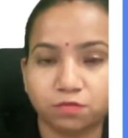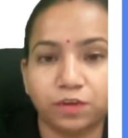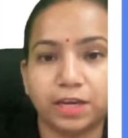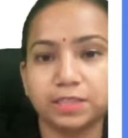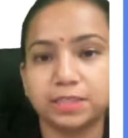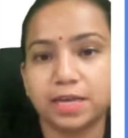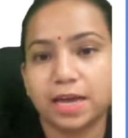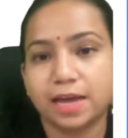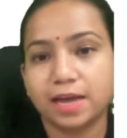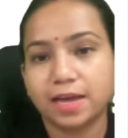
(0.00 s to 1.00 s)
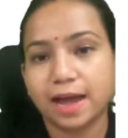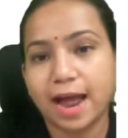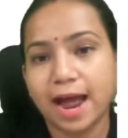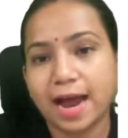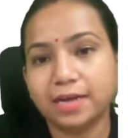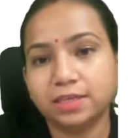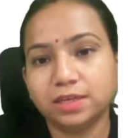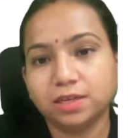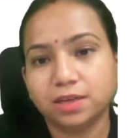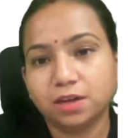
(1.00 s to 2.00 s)
Phase and
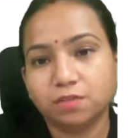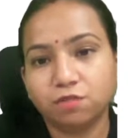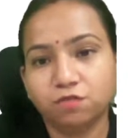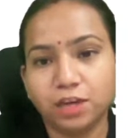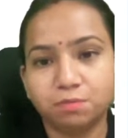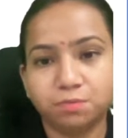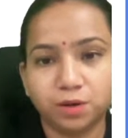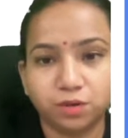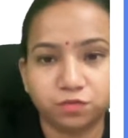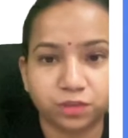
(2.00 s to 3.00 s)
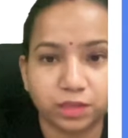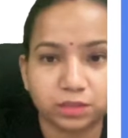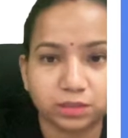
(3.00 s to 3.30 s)
vapor phase.